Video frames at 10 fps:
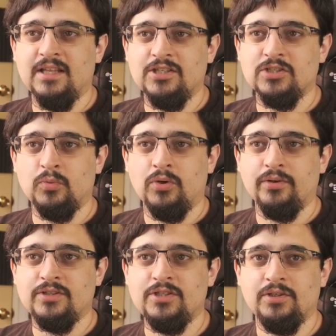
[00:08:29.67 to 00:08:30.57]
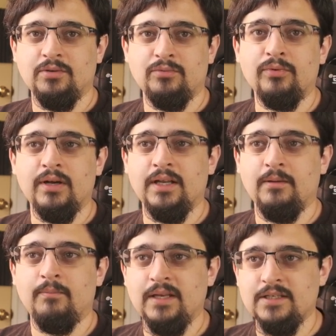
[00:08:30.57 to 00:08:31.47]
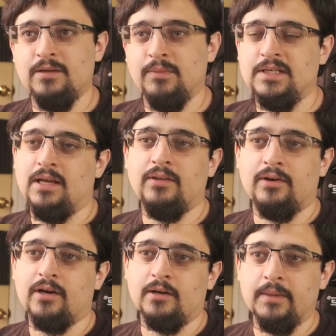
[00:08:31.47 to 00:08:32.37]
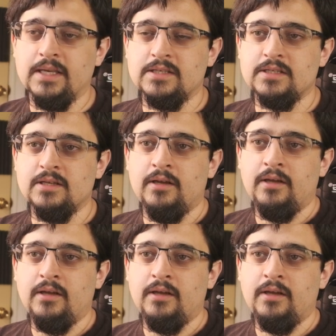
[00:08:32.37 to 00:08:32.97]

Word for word: They just want to really intimidate their enemies.